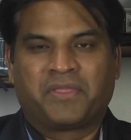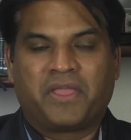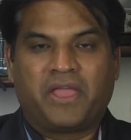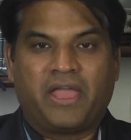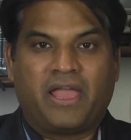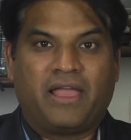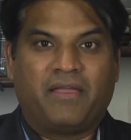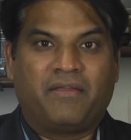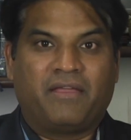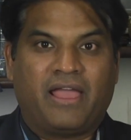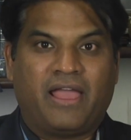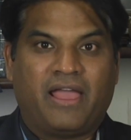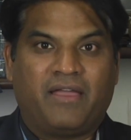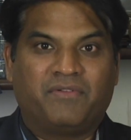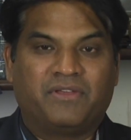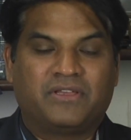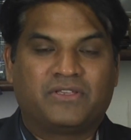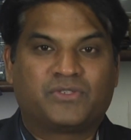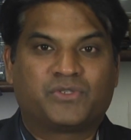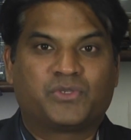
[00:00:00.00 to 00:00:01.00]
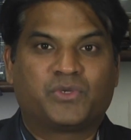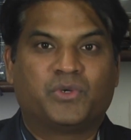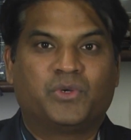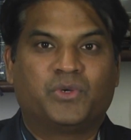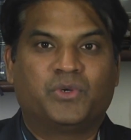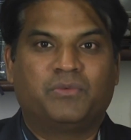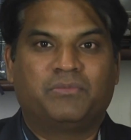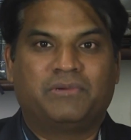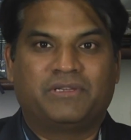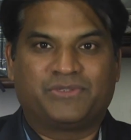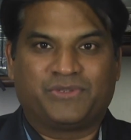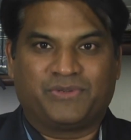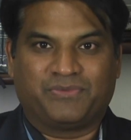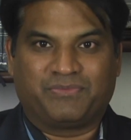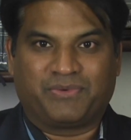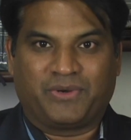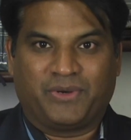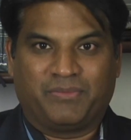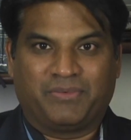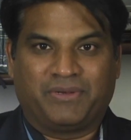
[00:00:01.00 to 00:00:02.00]
Having so much
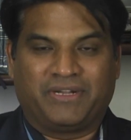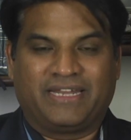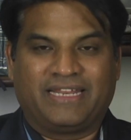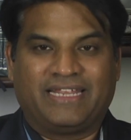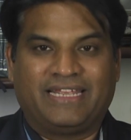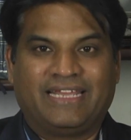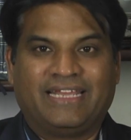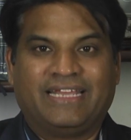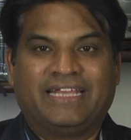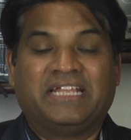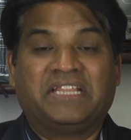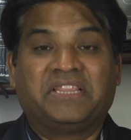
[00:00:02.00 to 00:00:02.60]
of property,